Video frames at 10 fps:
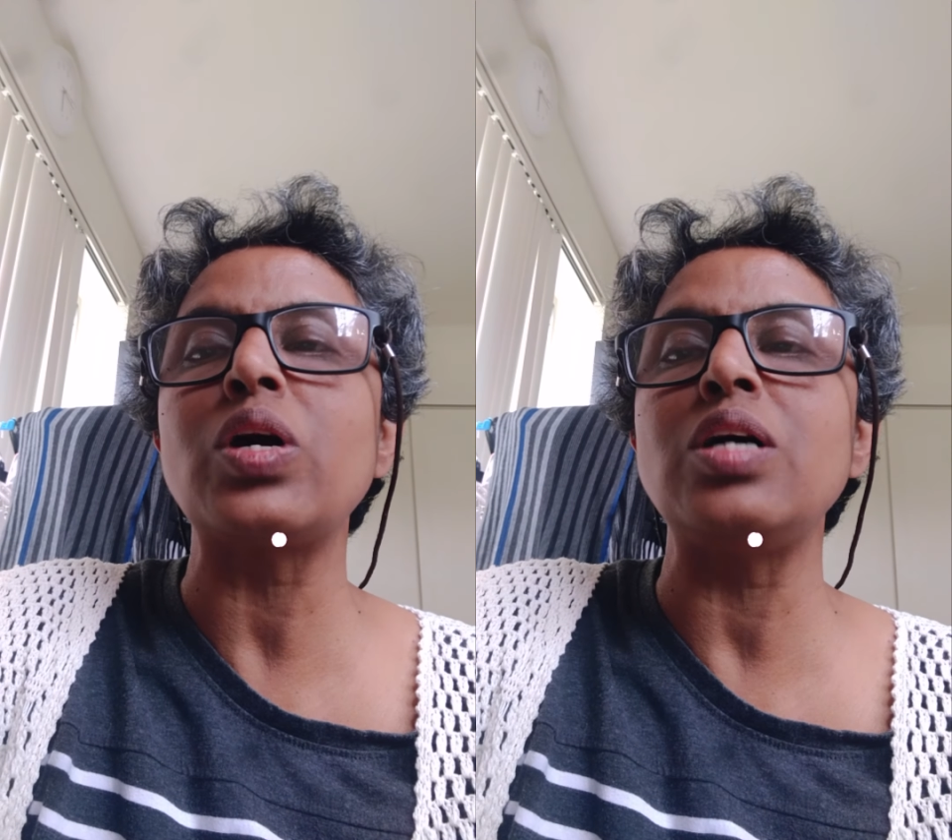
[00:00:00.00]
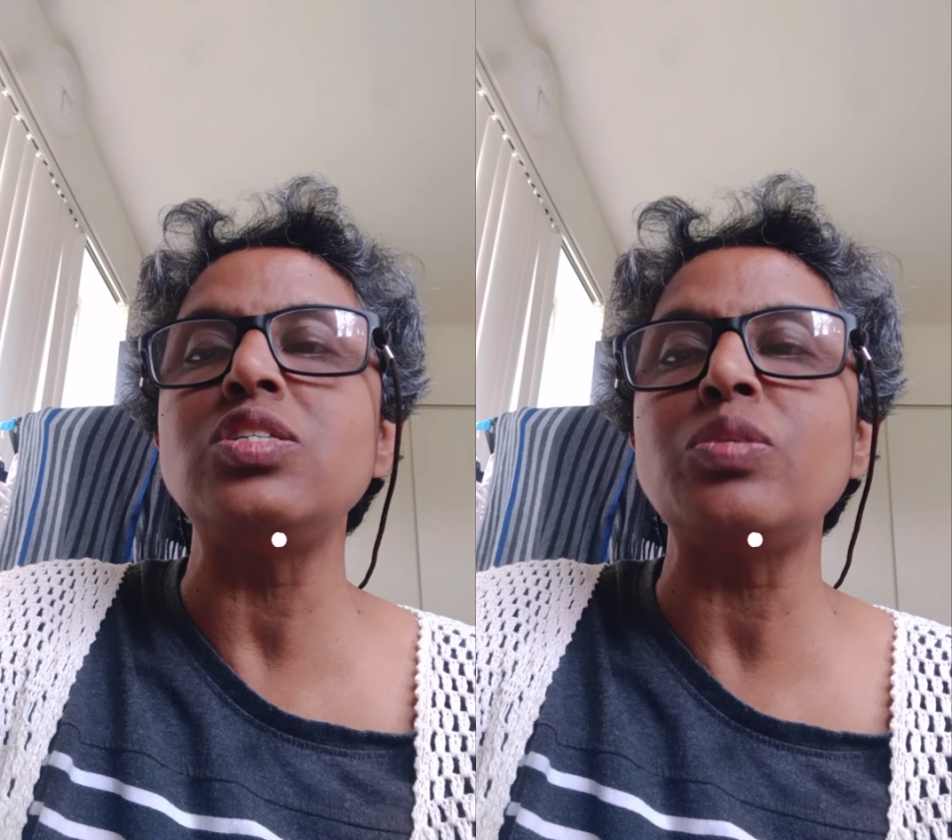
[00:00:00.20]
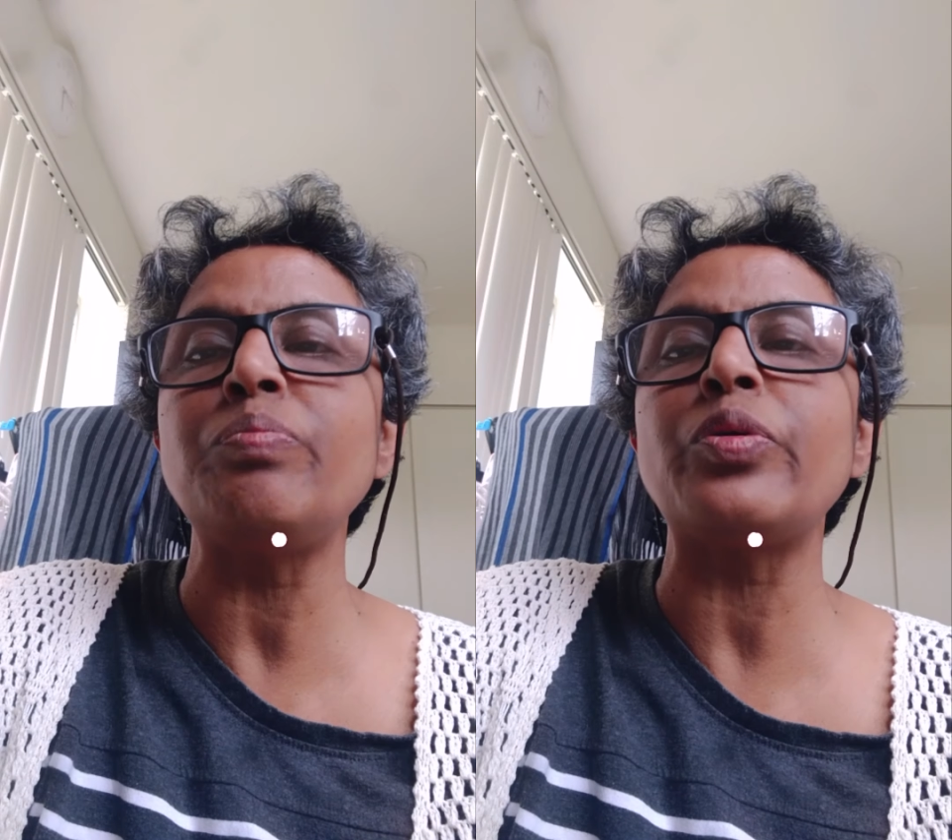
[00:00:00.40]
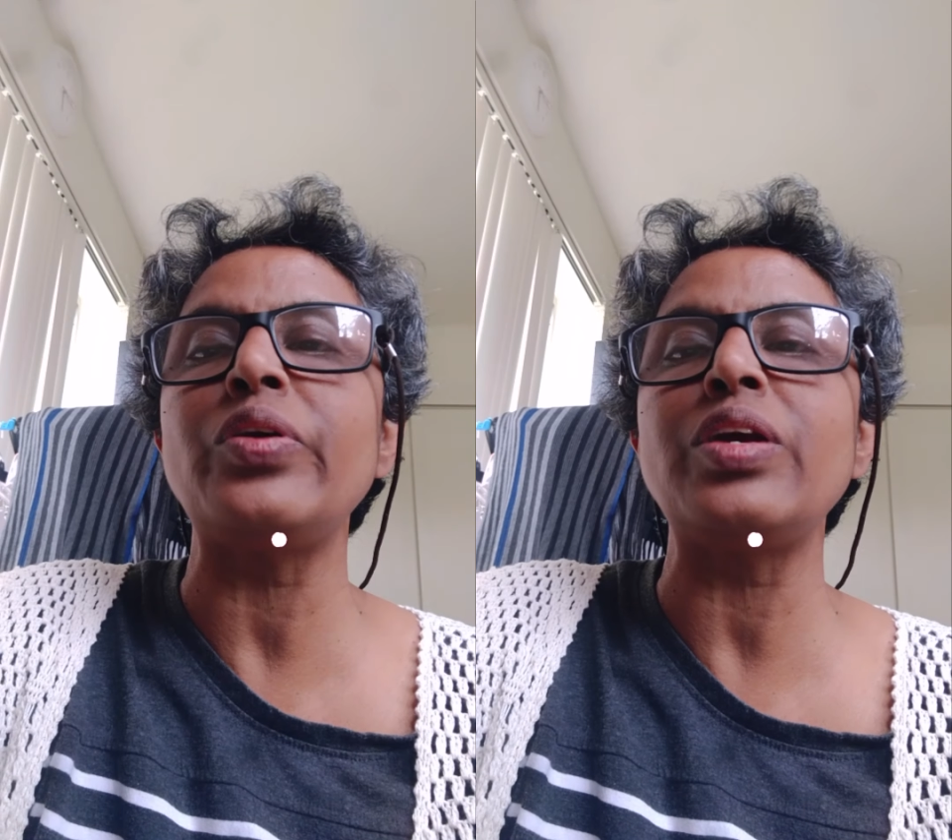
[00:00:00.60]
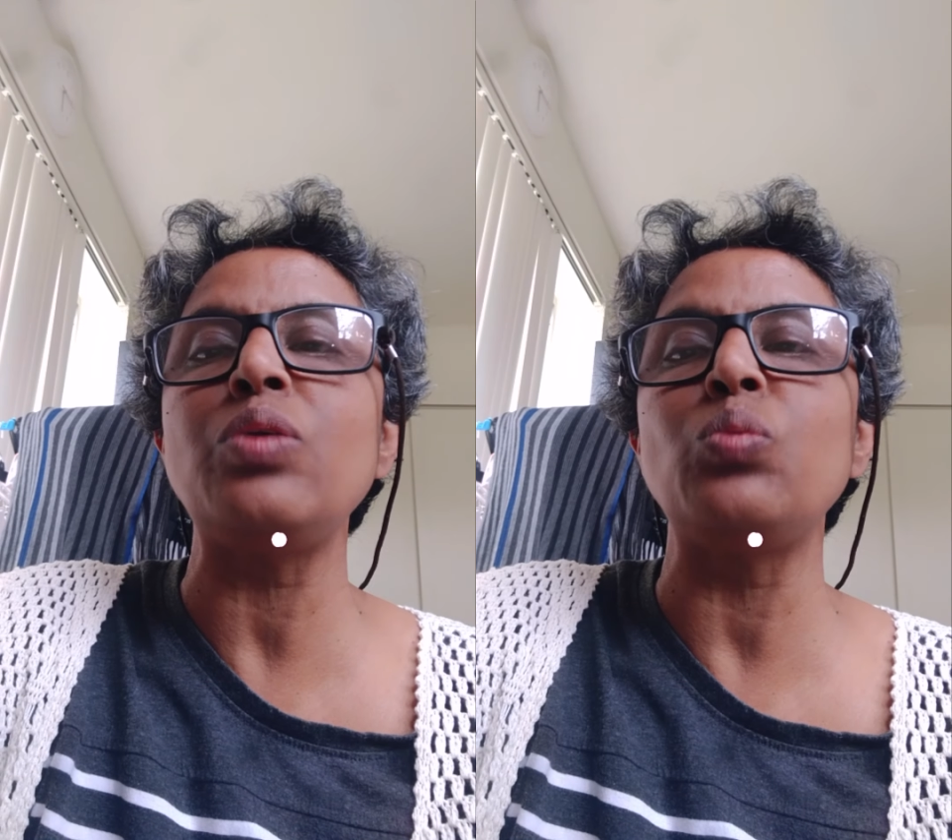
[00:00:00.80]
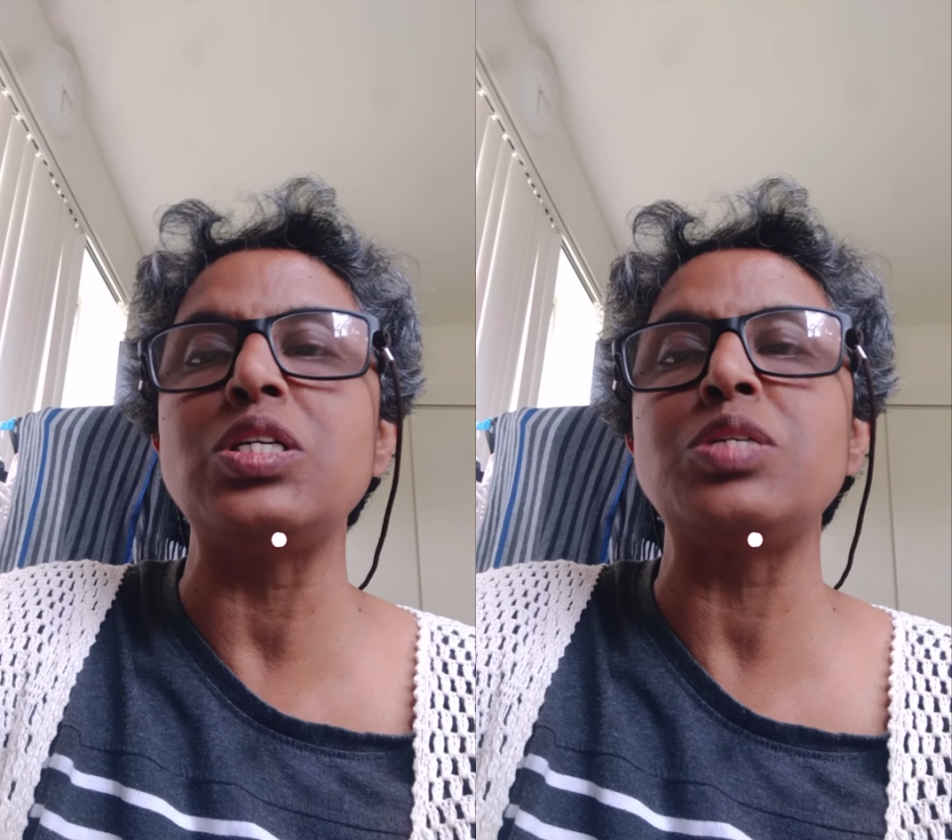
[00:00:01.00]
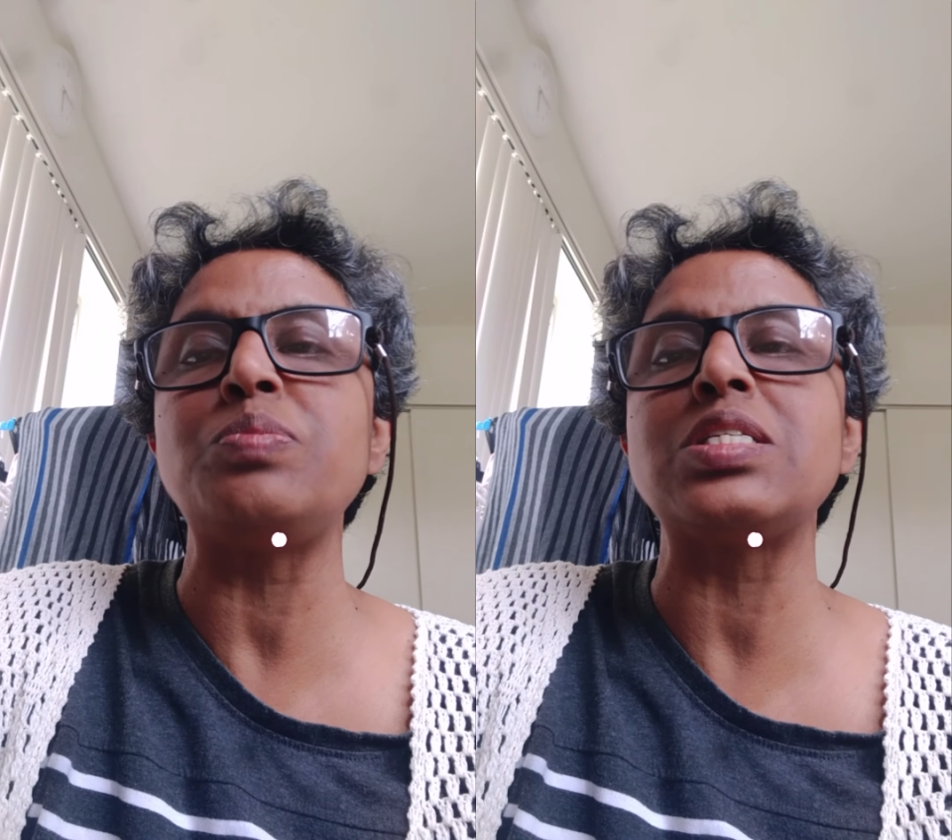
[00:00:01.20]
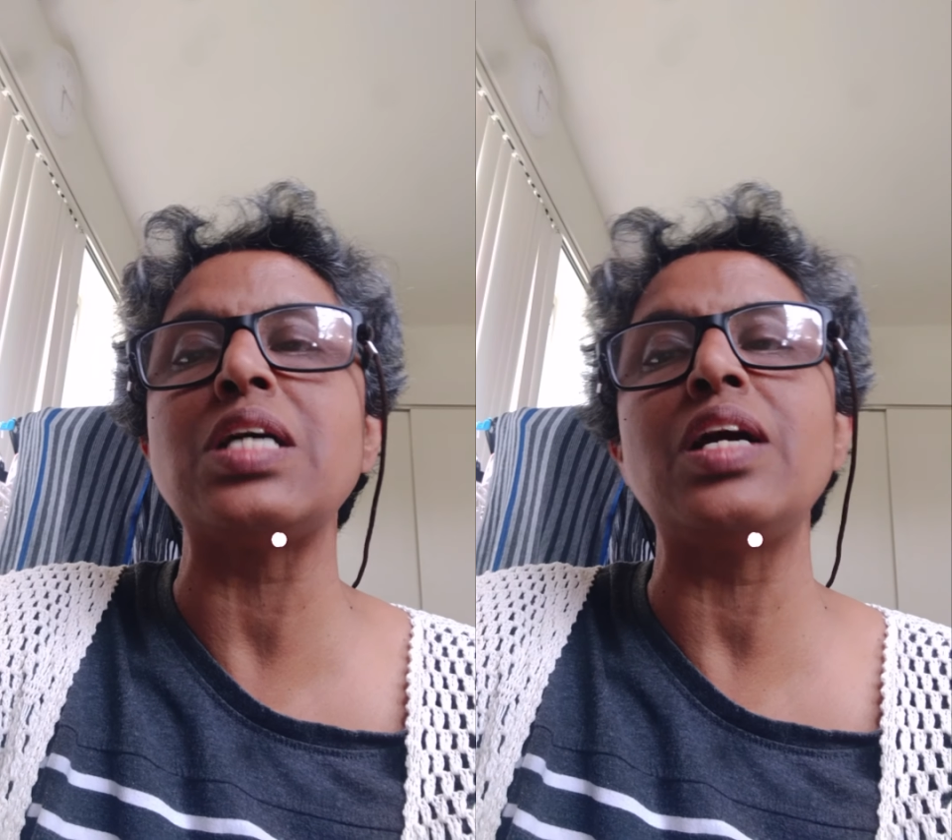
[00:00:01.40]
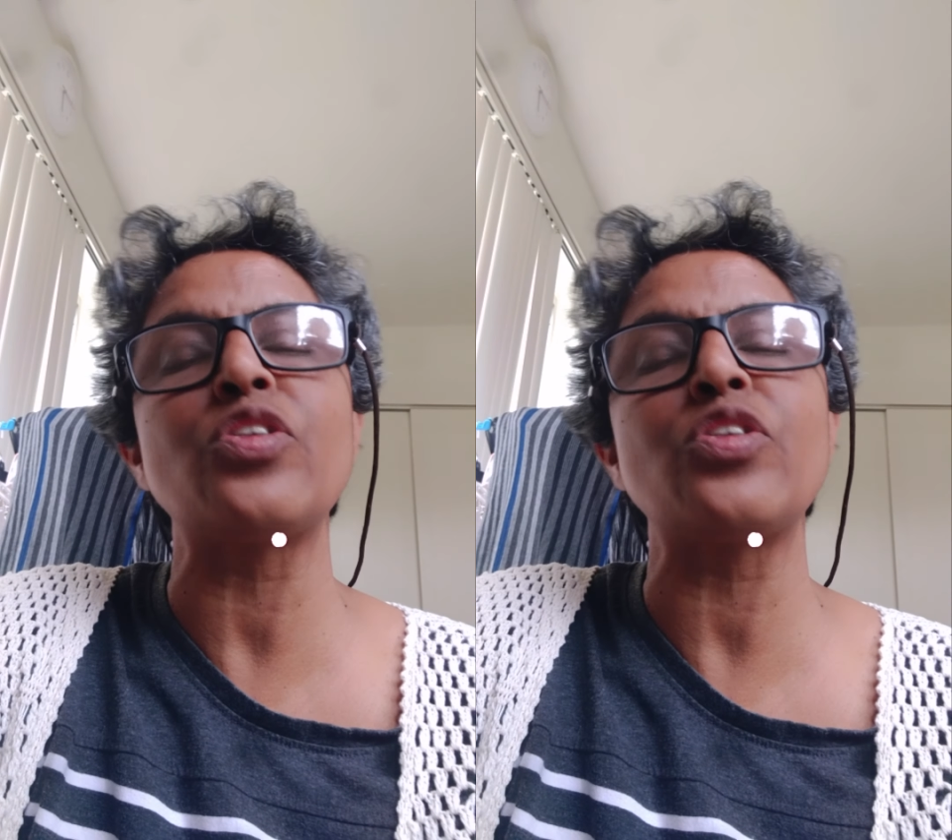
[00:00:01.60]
contemporary worship style,